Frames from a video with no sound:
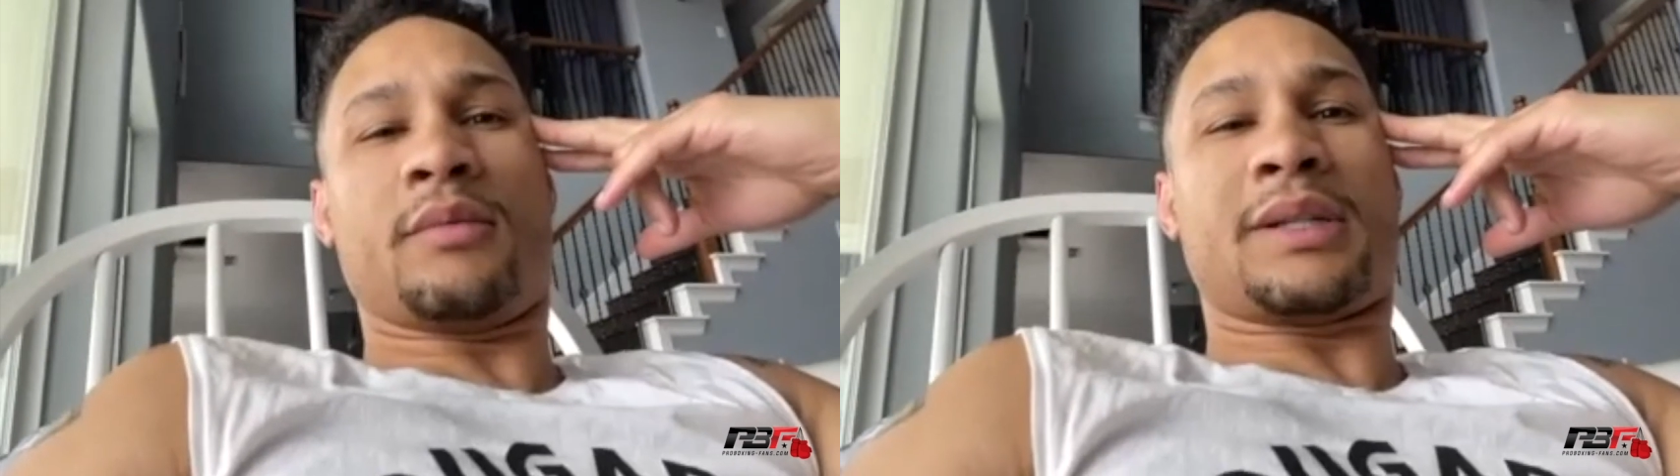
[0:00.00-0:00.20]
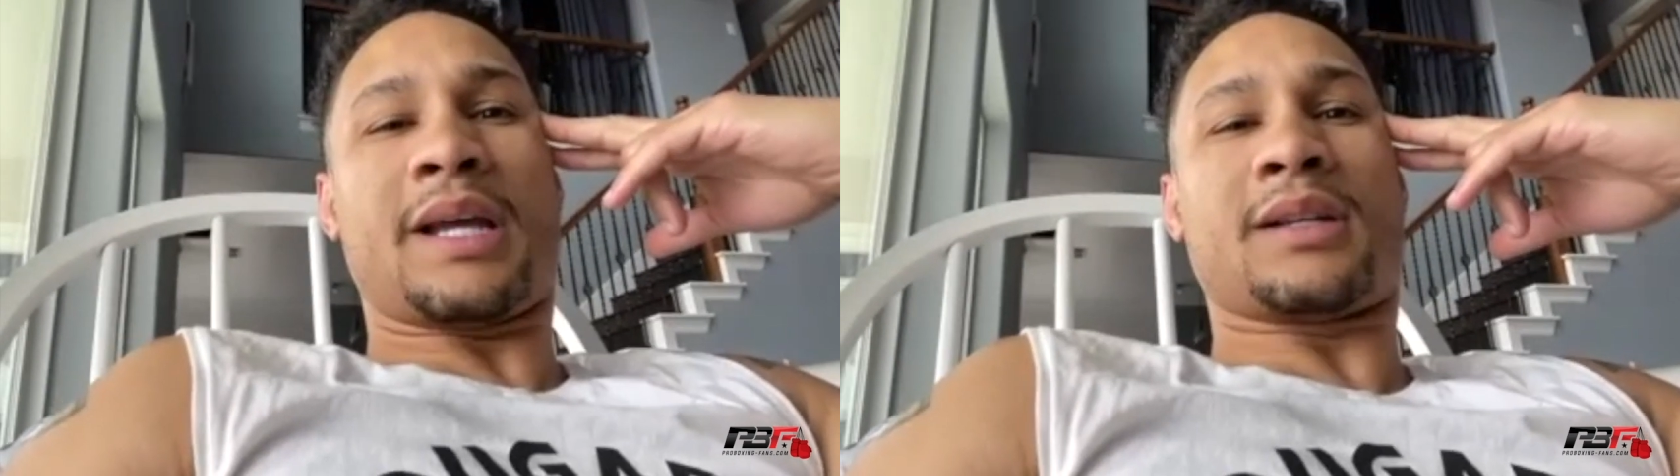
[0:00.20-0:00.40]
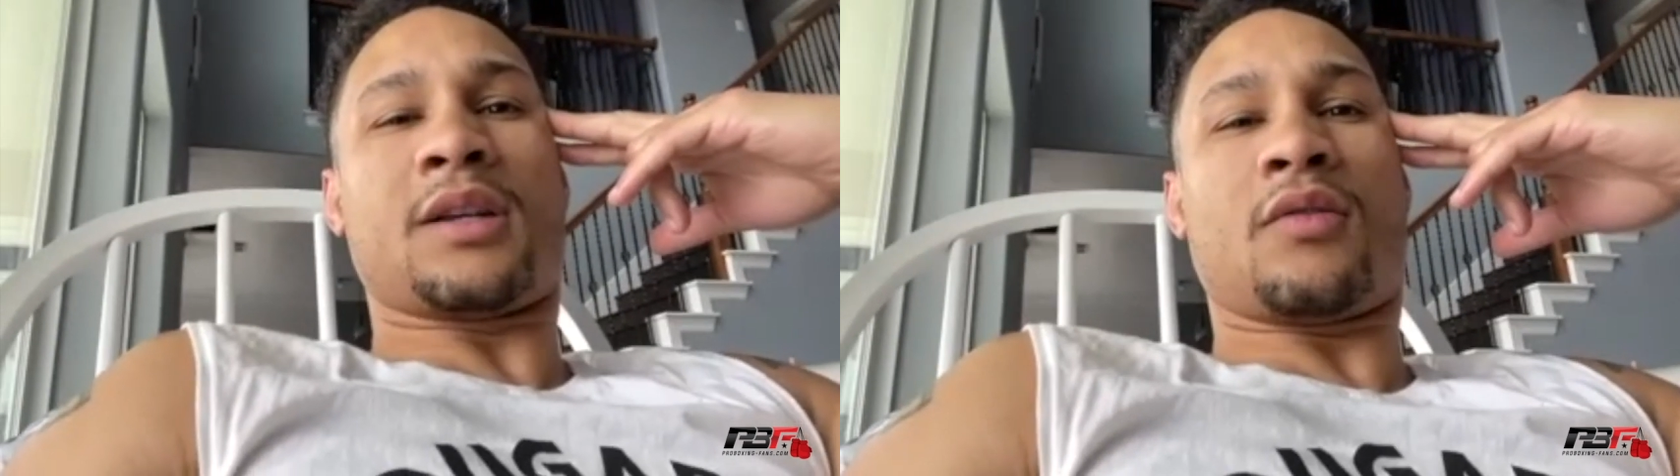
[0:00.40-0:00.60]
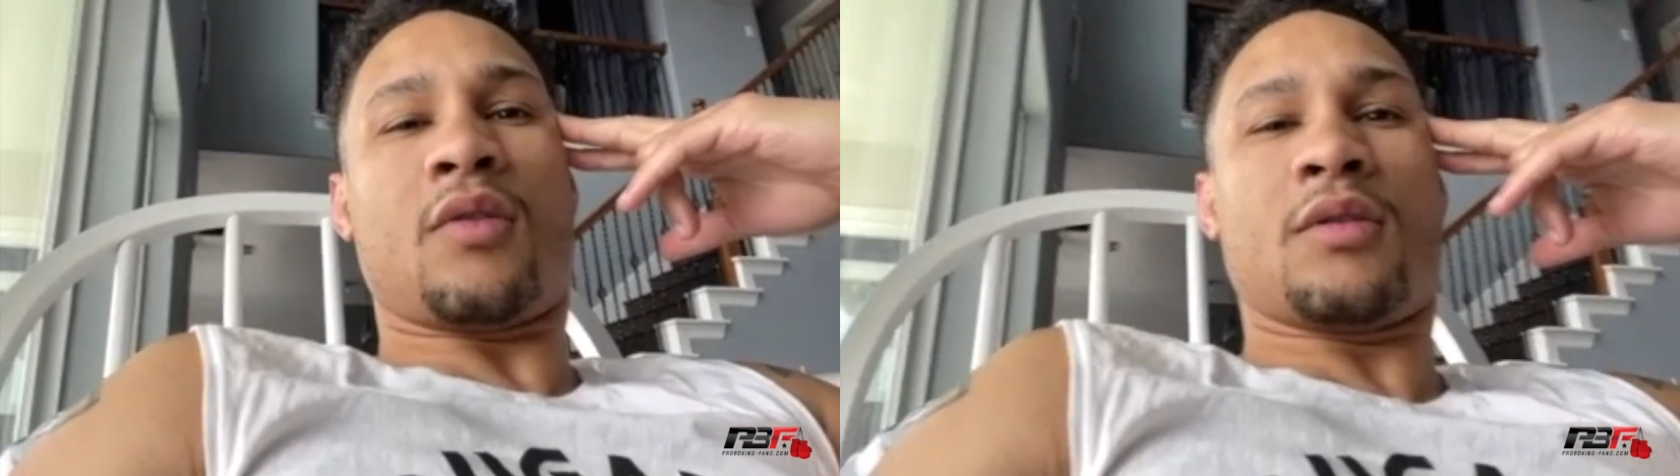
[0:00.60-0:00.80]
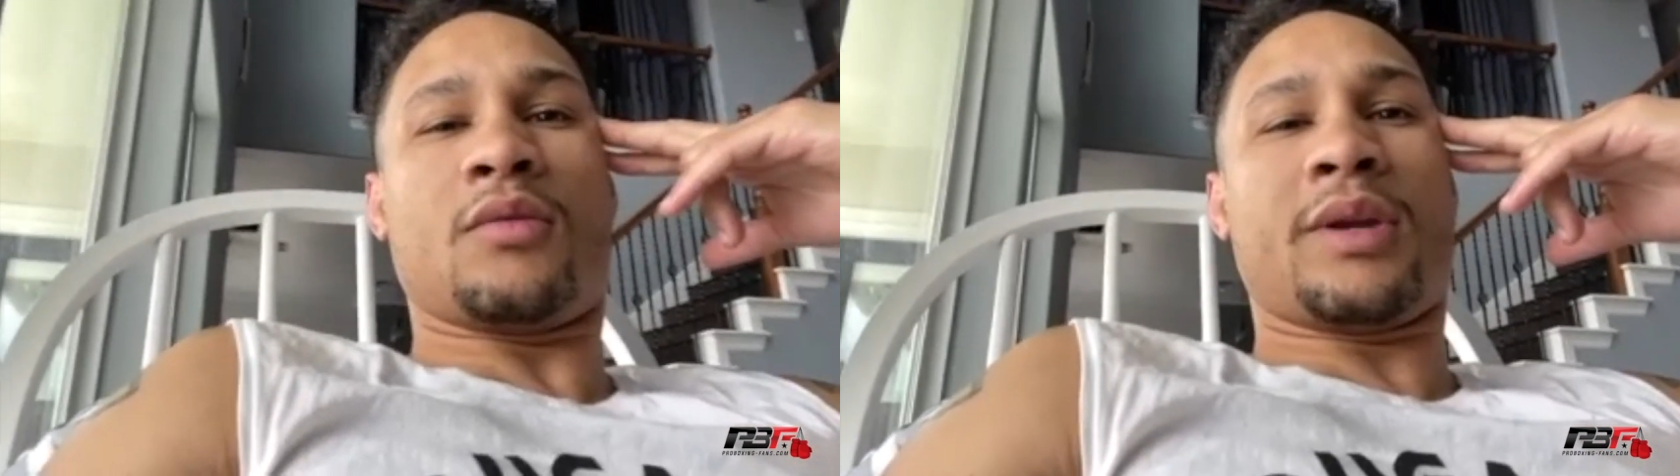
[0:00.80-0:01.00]
Besides
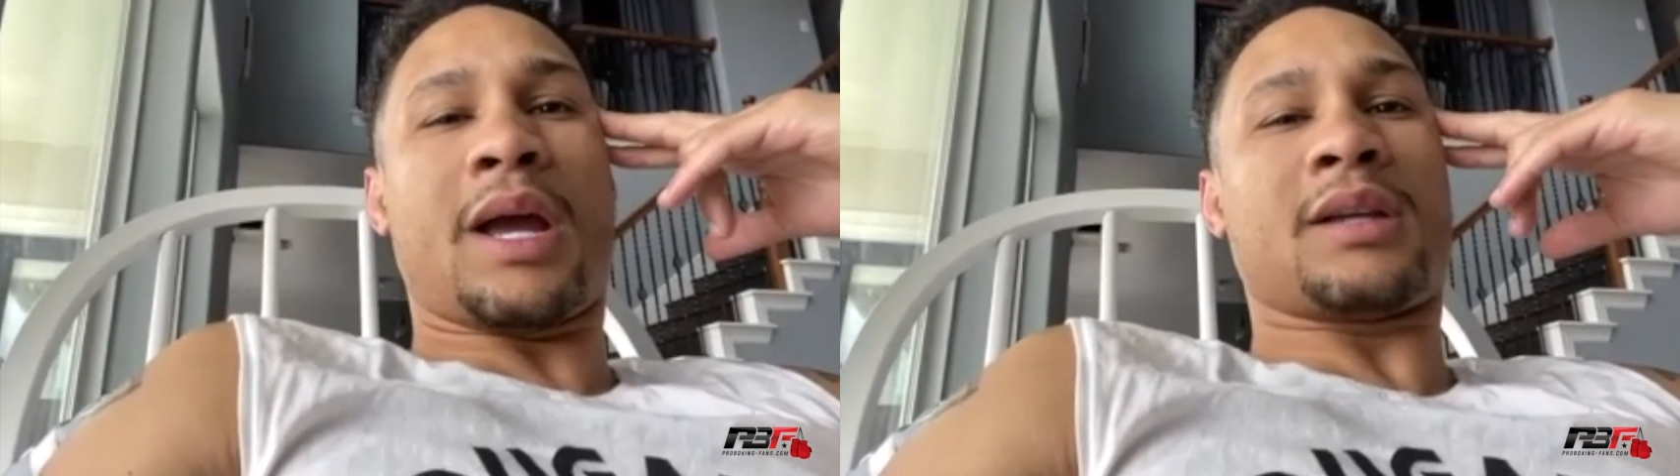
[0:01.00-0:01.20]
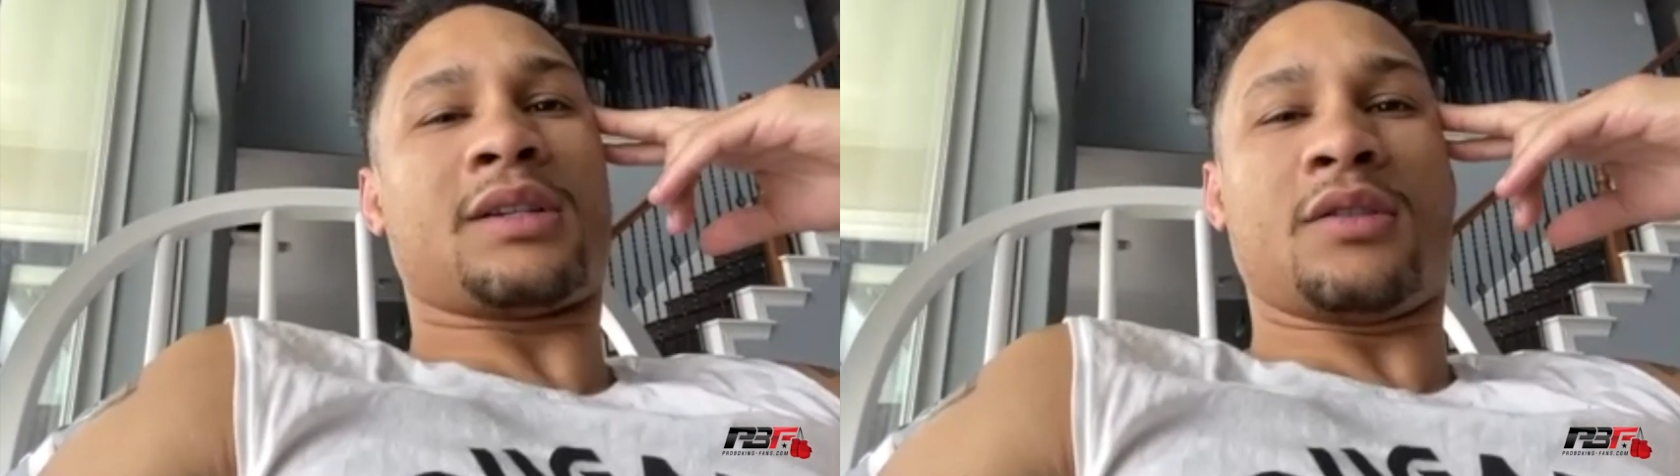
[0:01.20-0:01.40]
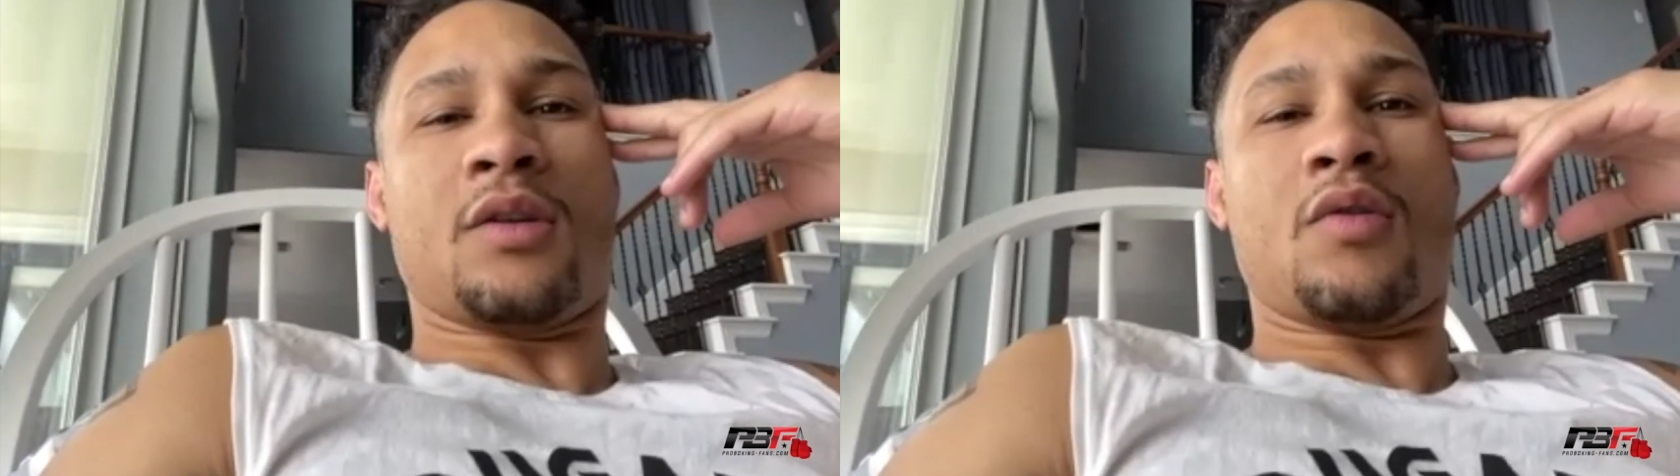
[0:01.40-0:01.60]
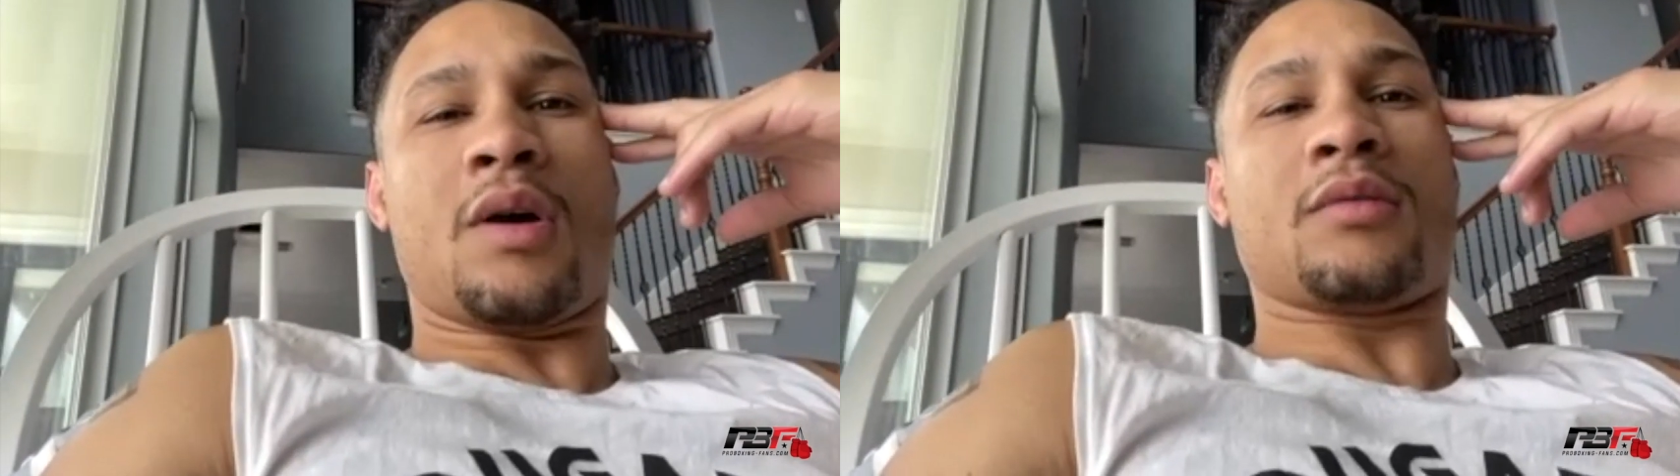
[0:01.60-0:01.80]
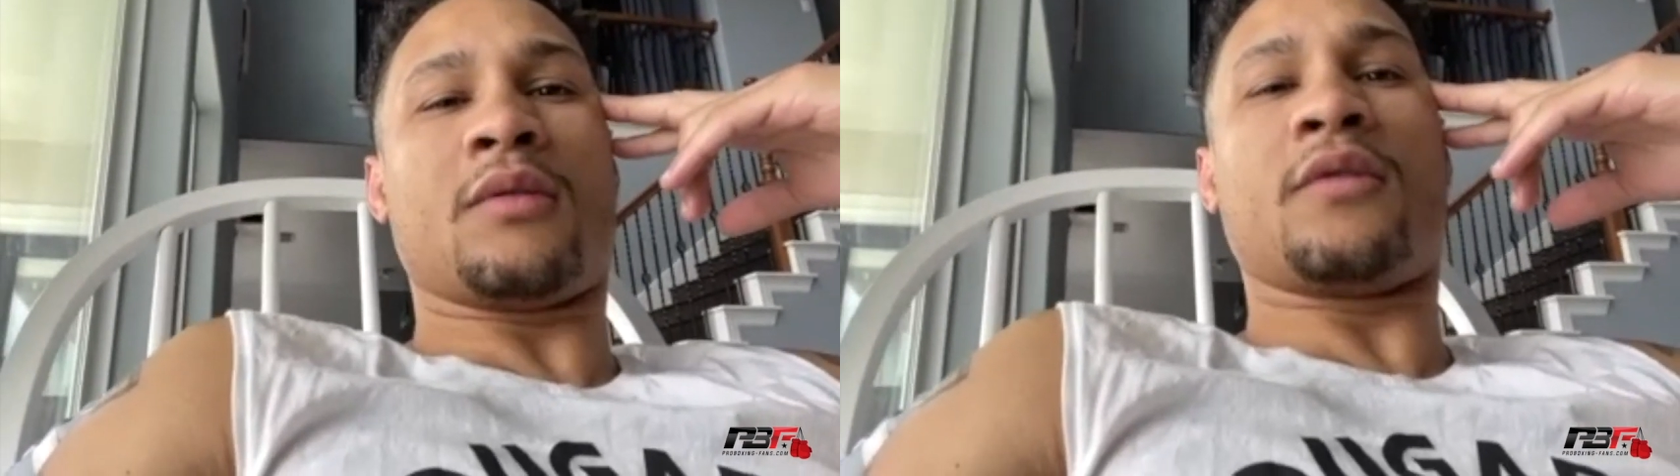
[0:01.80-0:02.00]
Corona, we got snow.
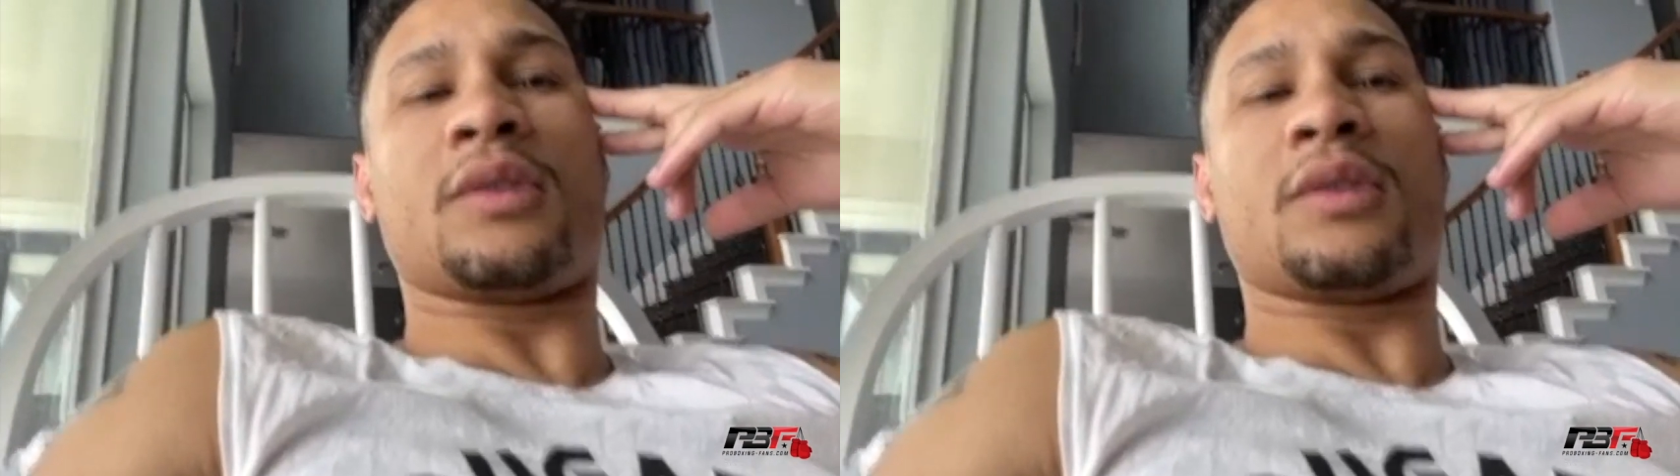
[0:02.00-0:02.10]
I don't know if you